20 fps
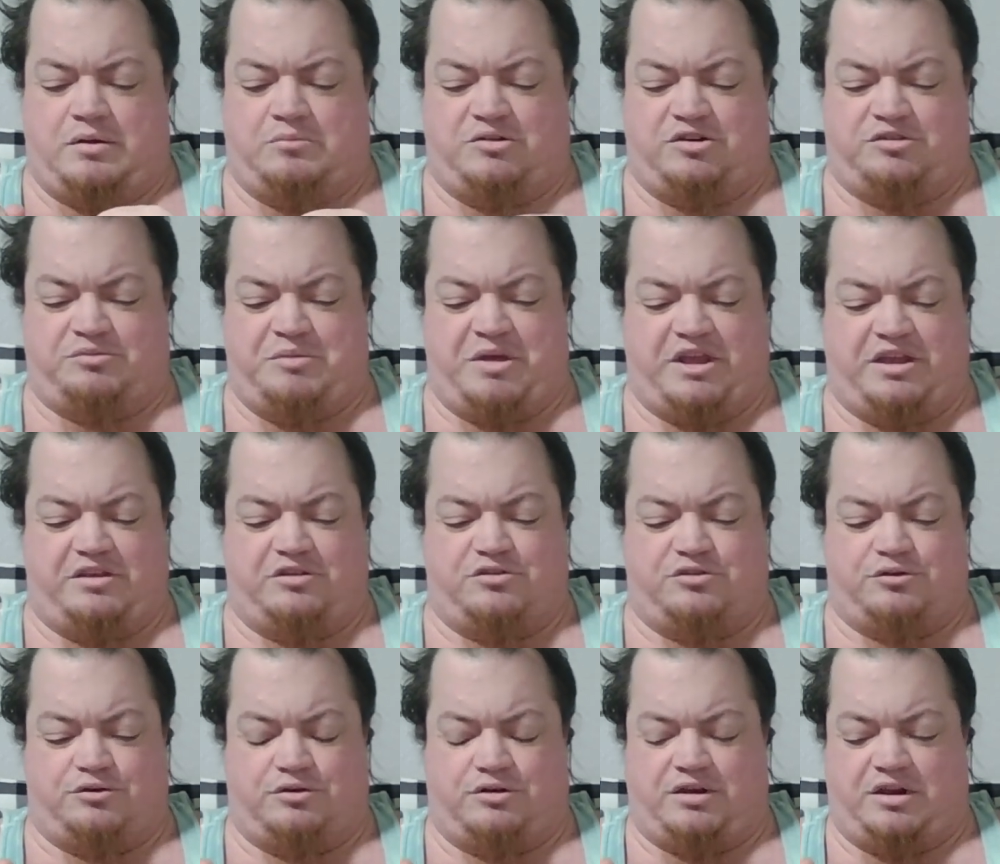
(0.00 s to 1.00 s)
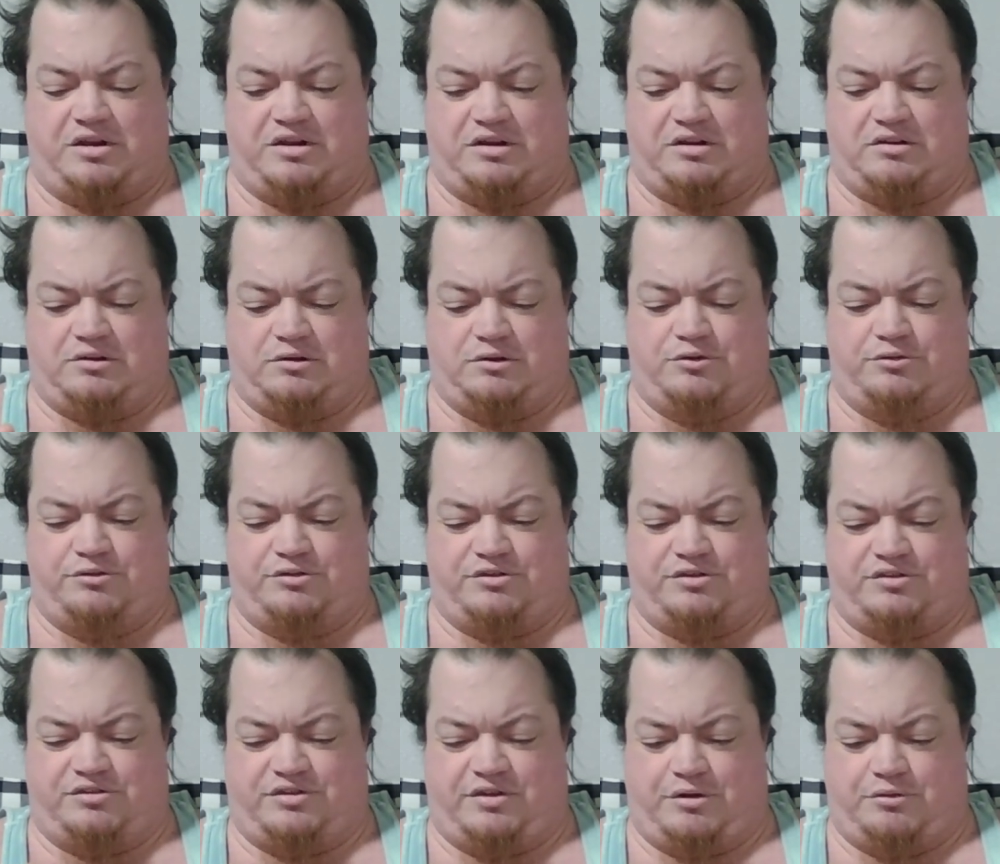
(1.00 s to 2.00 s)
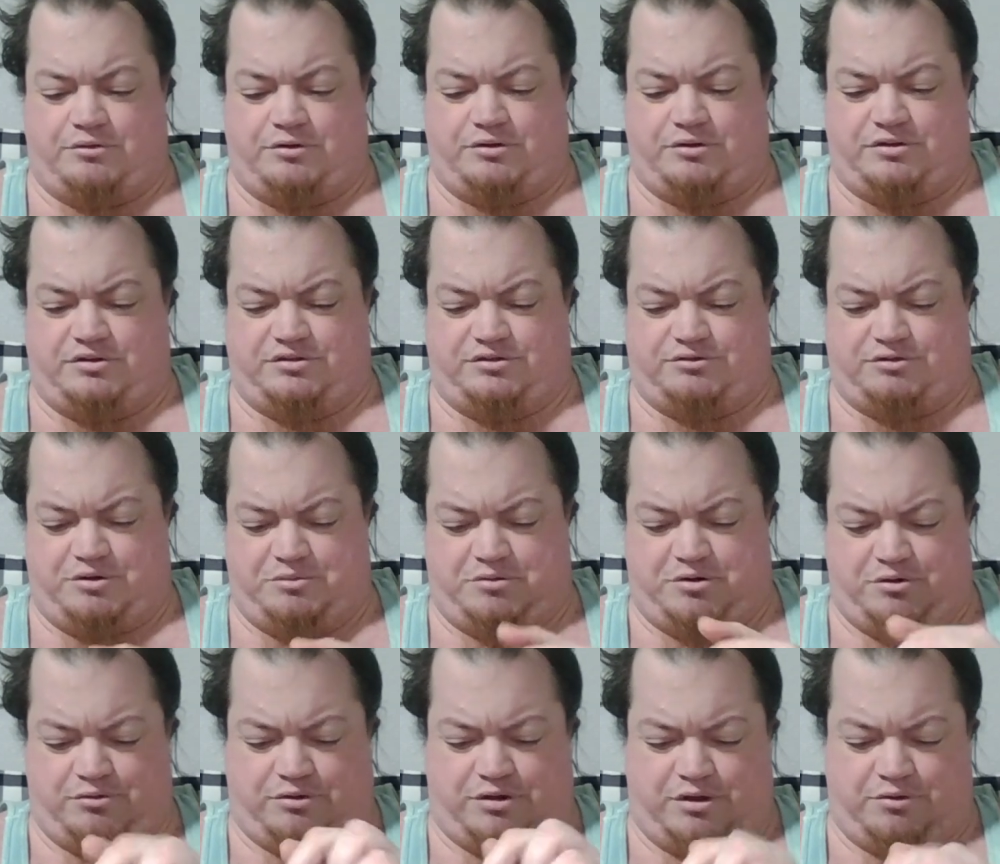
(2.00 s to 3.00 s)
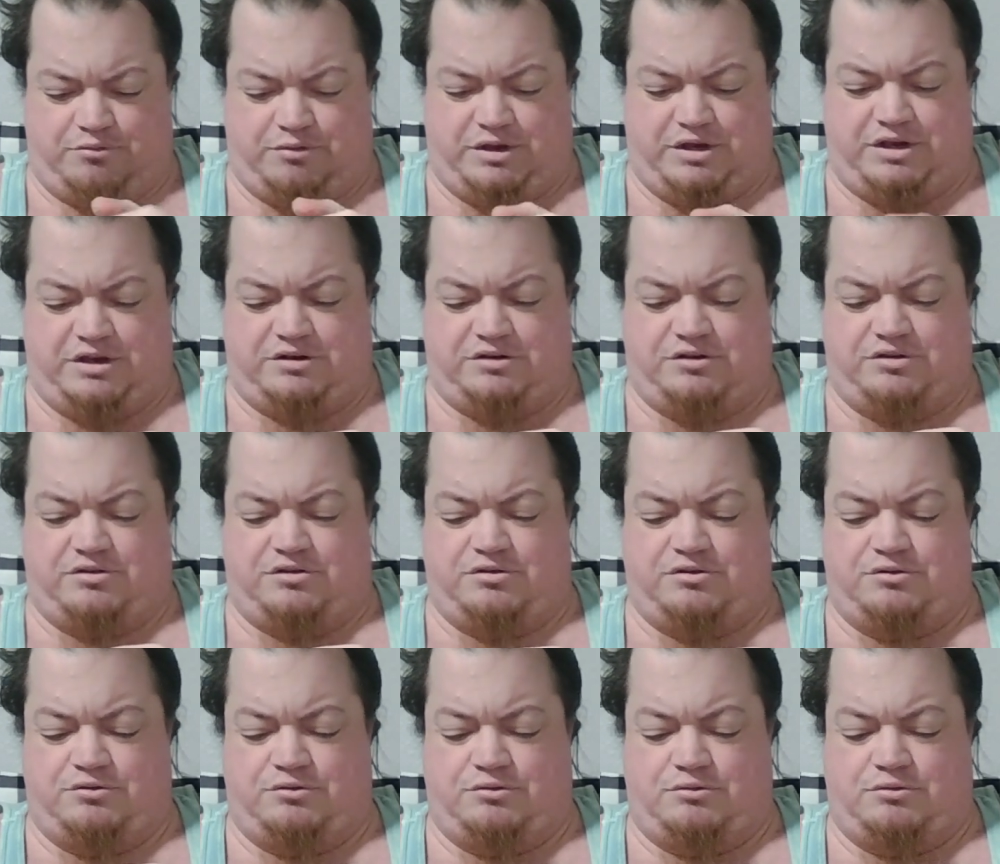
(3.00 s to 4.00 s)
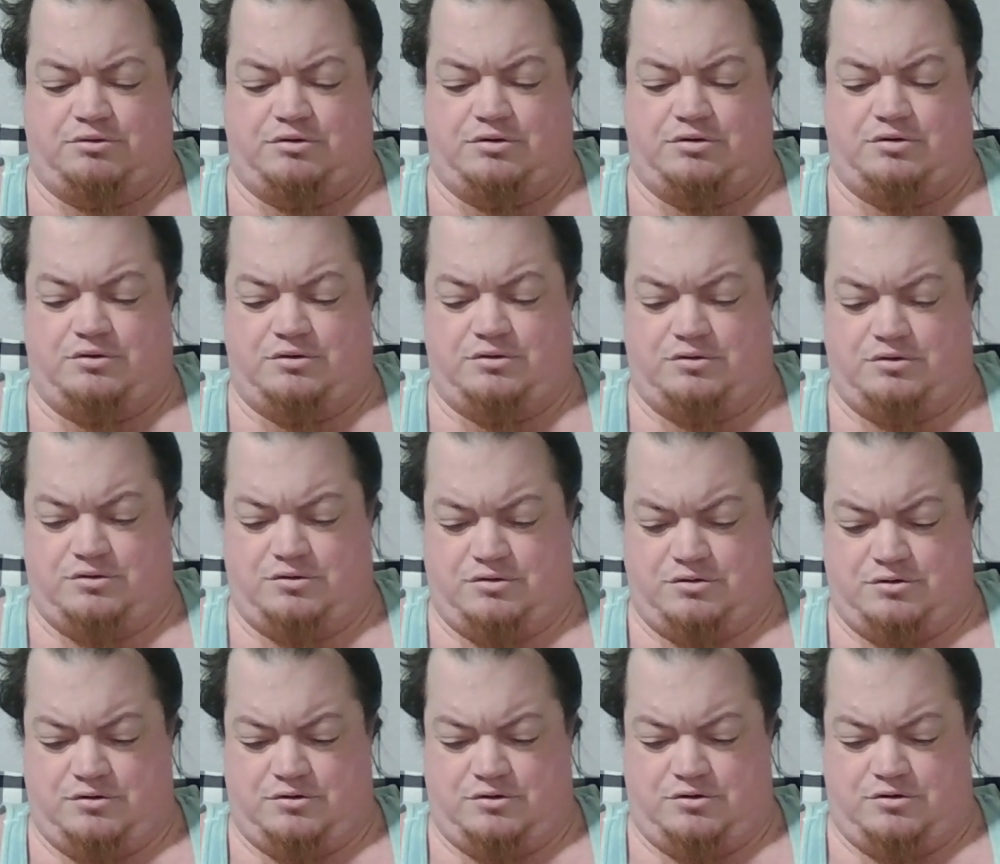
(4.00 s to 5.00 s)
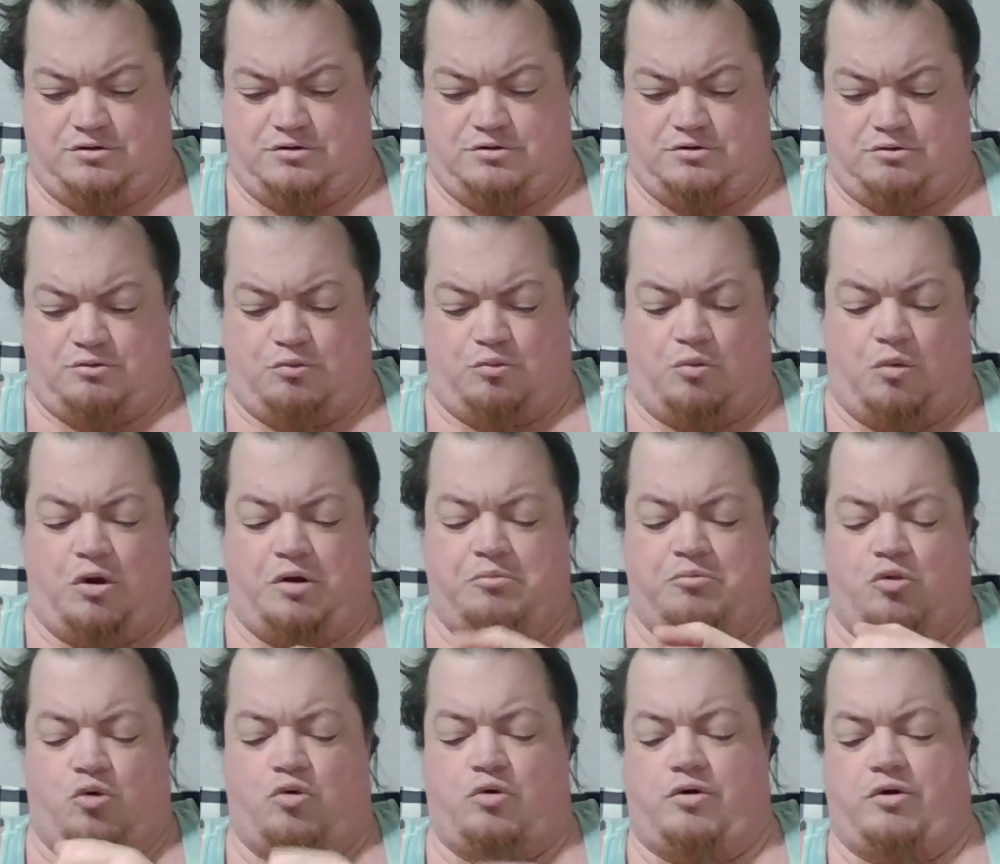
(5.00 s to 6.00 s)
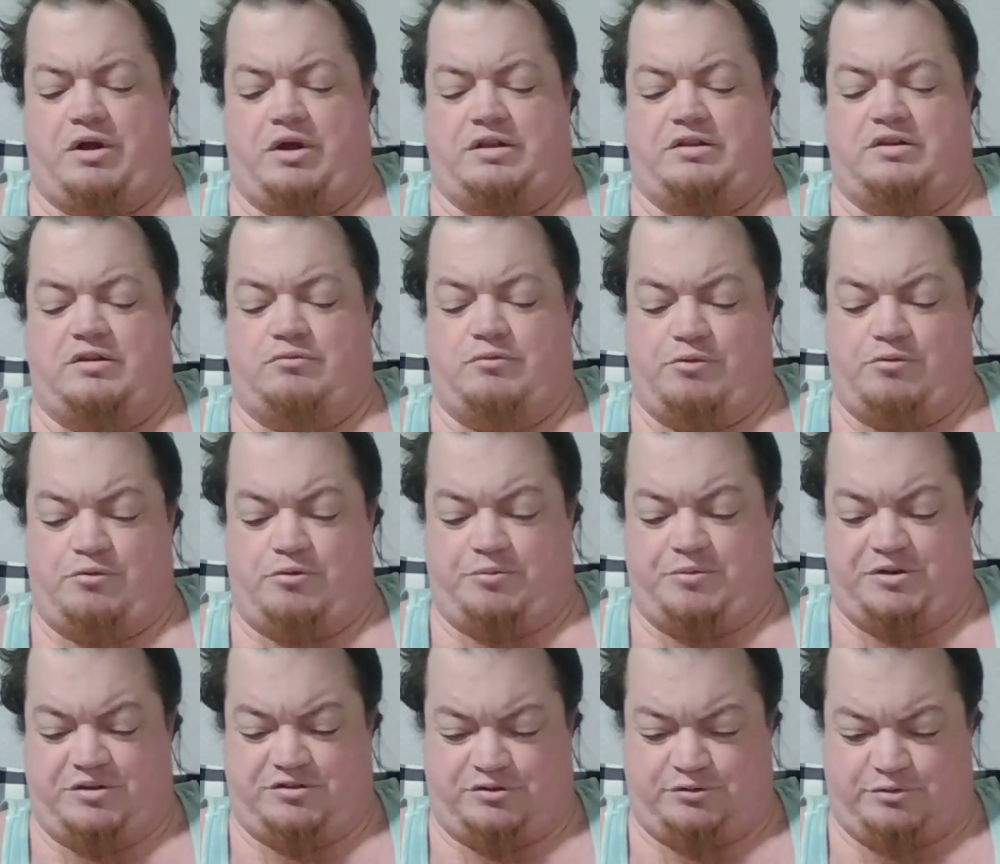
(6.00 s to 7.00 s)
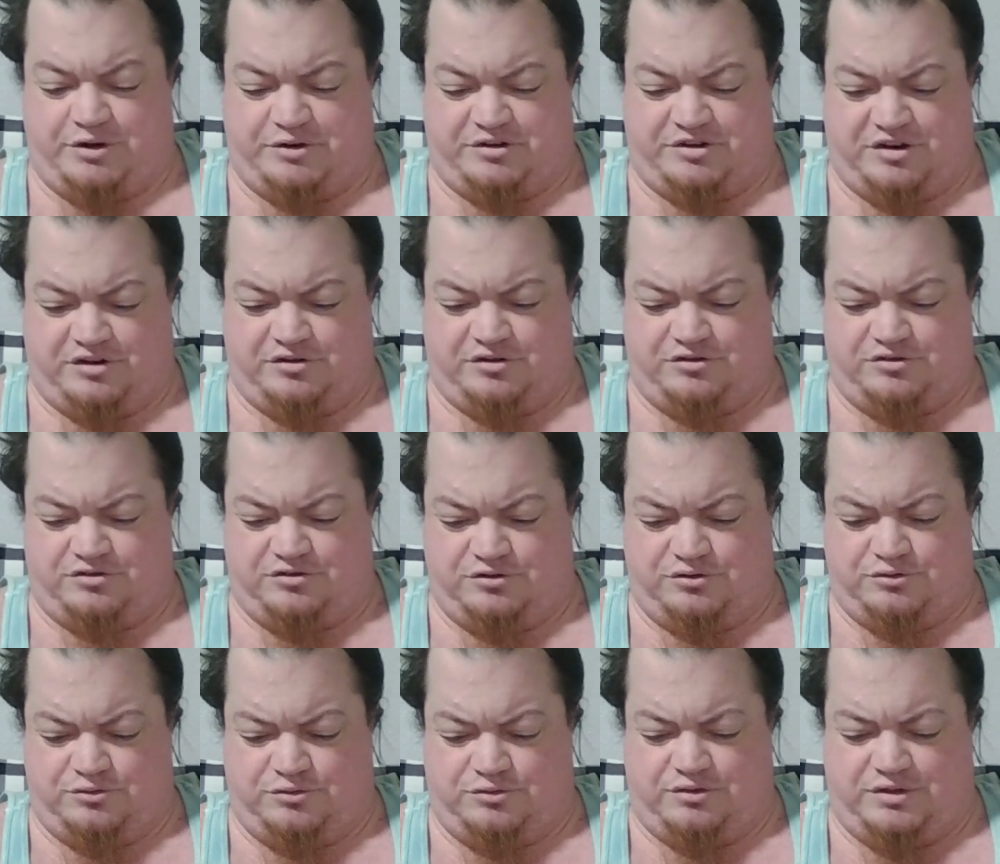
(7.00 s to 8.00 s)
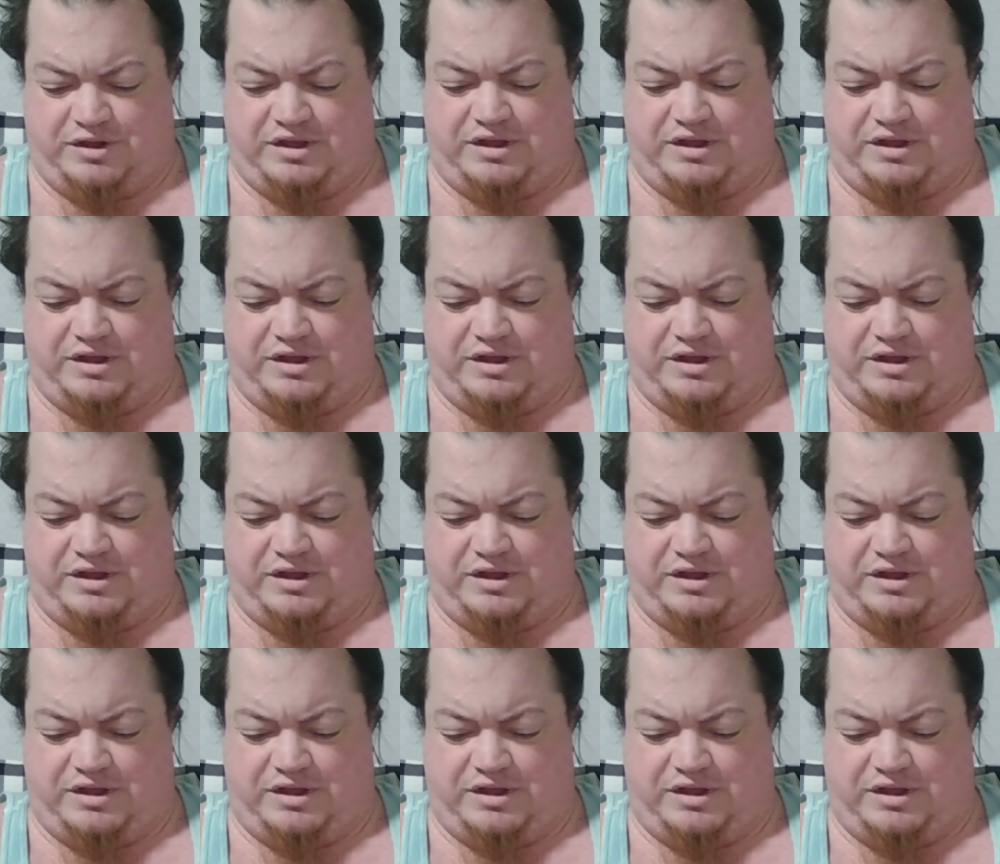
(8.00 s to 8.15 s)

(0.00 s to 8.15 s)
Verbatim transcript: I'm just making certain I didn't lose the sound on the stream. Okay, we need to do one more, and then we will be switching to